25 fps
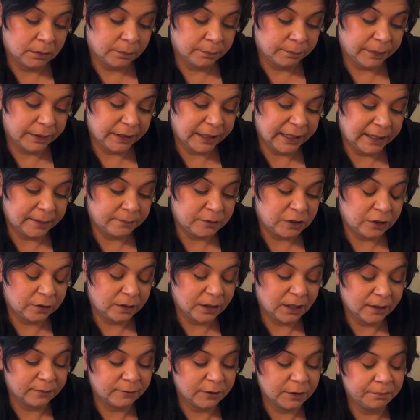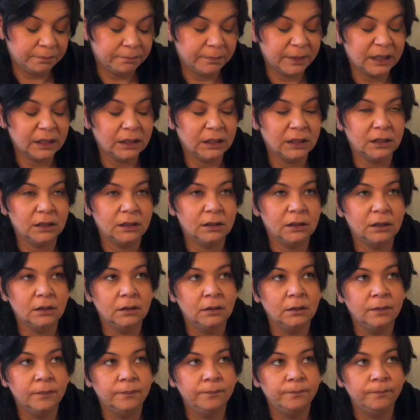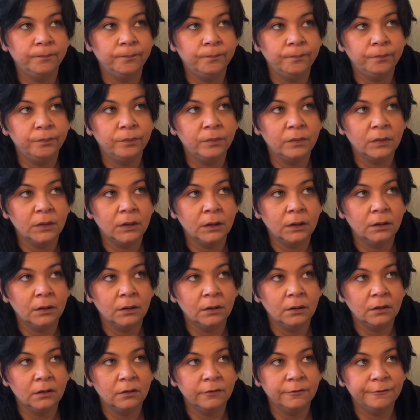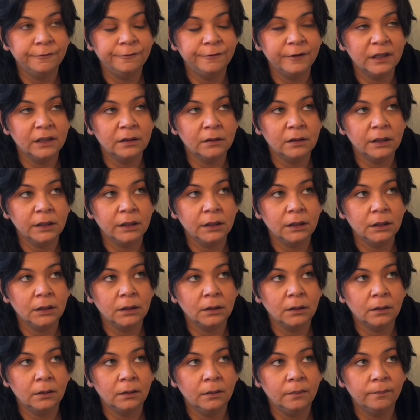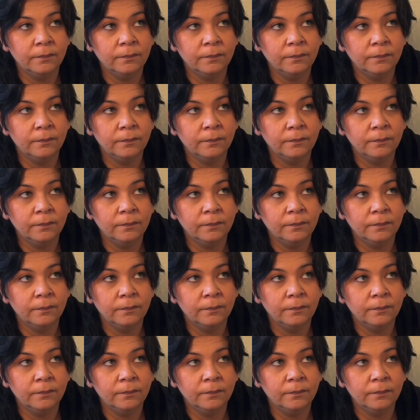Perhaps you haven't been feeling